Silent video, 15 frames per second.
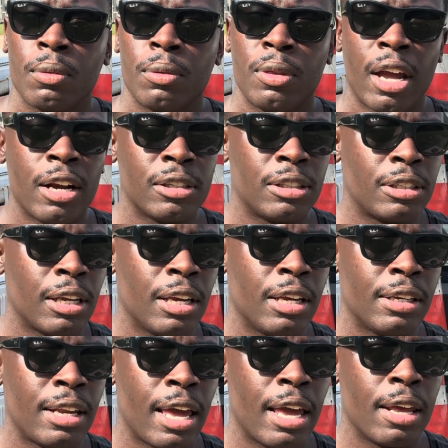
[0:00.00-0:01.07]
They're
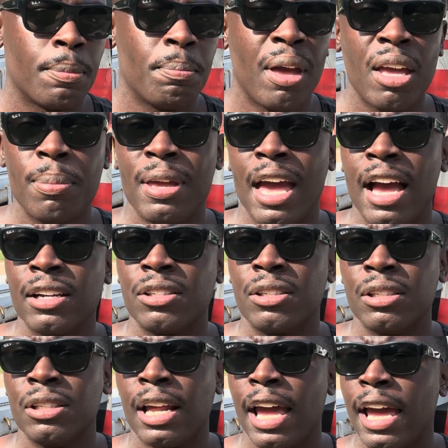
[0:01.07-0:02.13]
seeing that maybe I
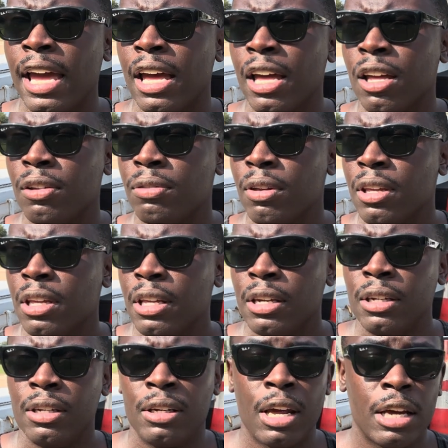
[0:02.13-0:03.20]
should have
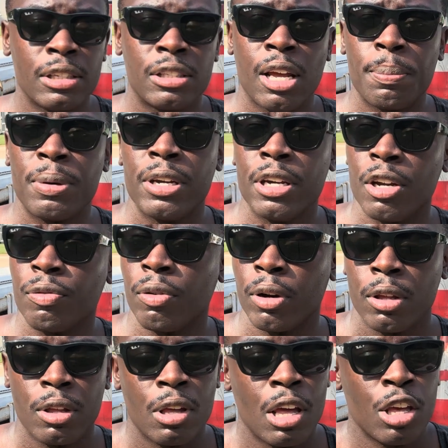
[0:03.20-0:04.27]
done something different.
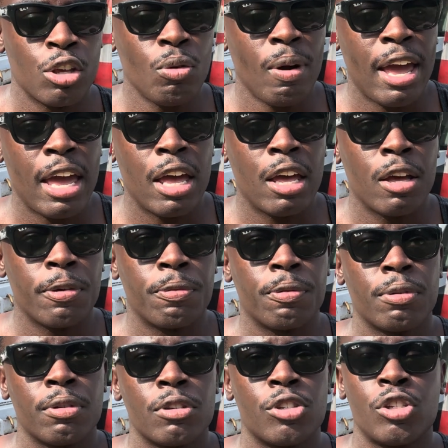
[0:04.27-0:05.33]
You have
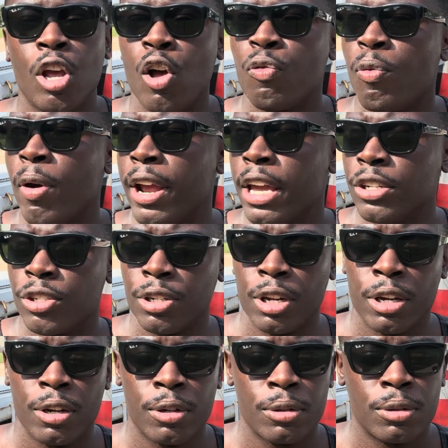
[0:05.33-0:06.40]
software
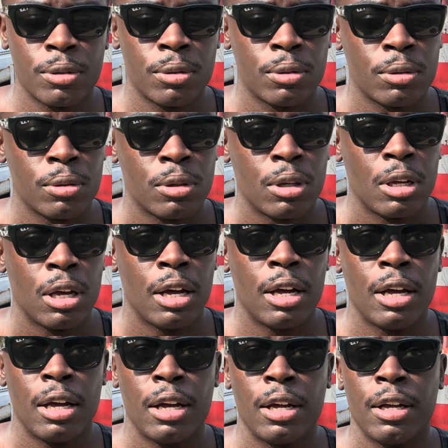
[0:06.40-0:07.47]
engineers,
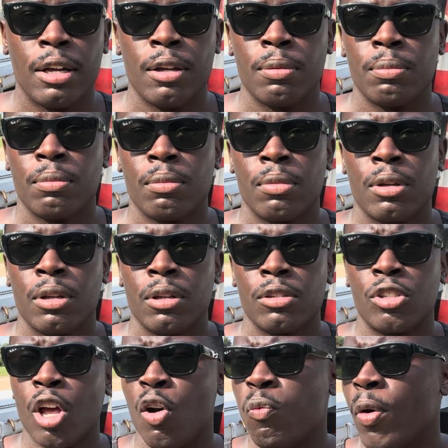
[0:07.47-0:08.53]
uh,
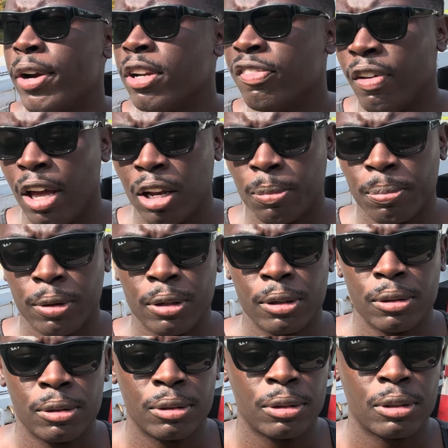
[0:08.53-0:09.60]
software
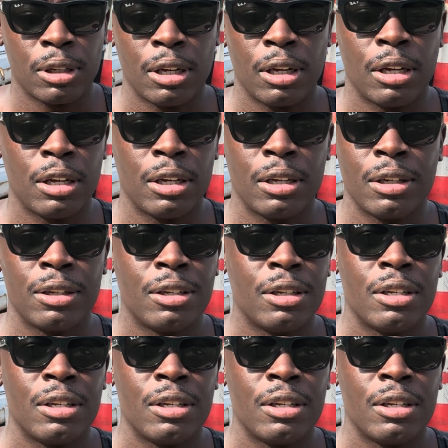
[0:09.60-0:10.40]
developers, all